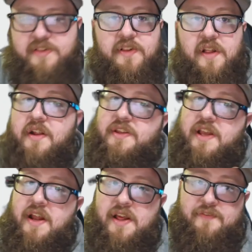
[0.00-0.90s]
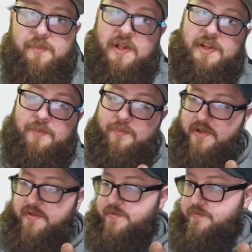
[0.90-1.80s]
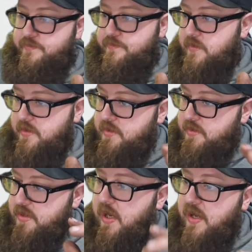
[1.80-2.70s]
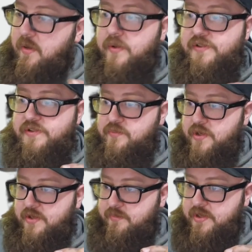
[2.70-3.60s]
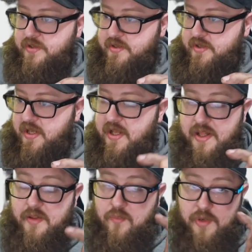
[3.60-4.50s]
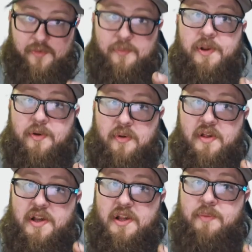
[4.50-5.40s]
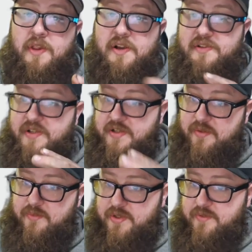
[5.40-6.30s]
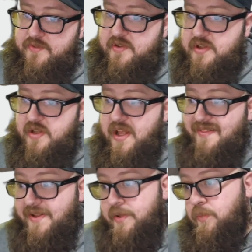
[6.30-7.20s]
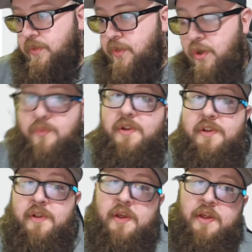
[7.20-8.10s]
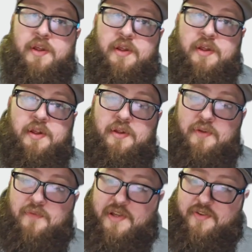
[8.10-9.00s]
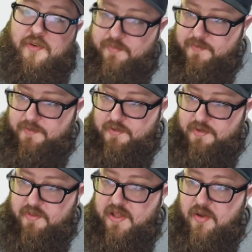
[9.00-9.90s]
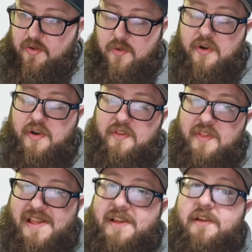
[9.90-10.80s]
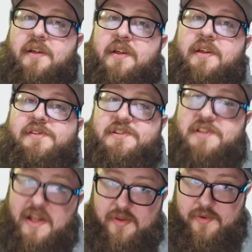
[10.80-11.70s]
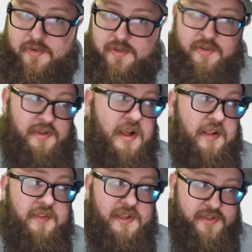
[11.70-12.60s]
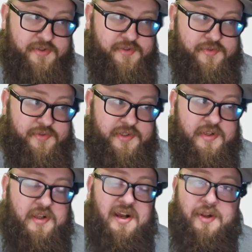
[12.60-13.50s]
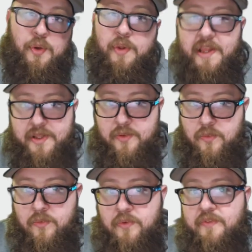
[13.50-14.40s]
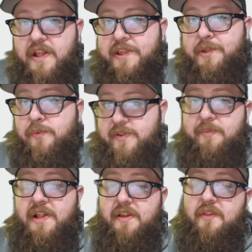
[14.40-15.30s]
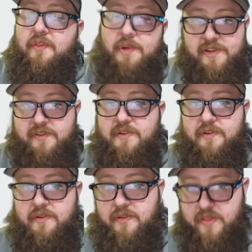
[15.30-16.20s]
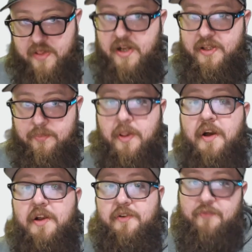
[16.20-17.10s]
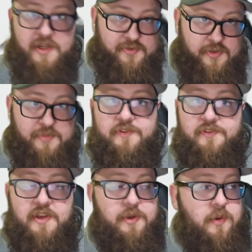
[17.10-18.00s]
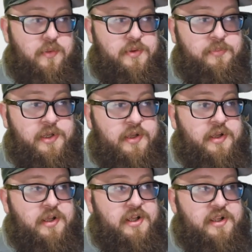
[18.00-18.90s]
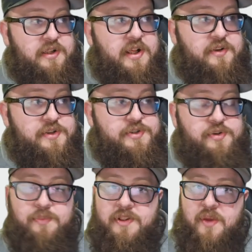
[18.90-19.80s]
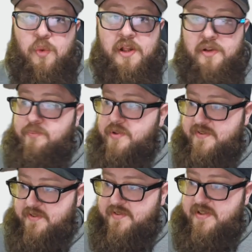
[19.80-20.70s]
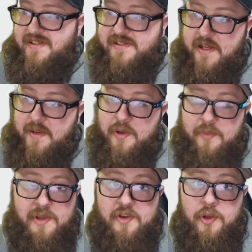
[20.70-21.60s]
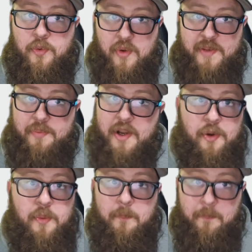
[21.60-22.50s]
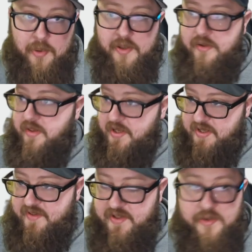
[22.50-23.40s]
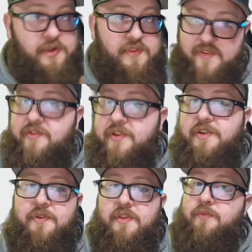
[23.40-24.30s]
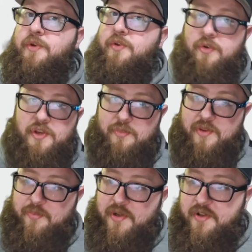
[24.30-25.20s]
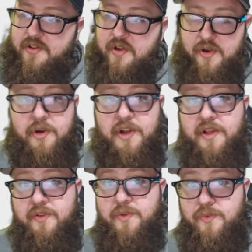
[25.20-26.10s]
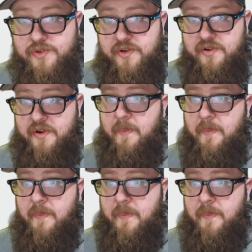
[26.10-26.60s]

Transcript: lock. You got to have some locking pliers. I always recommend a regular pair of locking pliers and a needle nose, and then with Irwin vice grips. They are the standard in the industry. I know Eagle, they used to make the best locking pliers, vice grips as I call them, in the industry, but they went out of business. Snap-on makes a great pair, but like I said, this is entry level. You don't need to be spending a ton of money on the tool truck.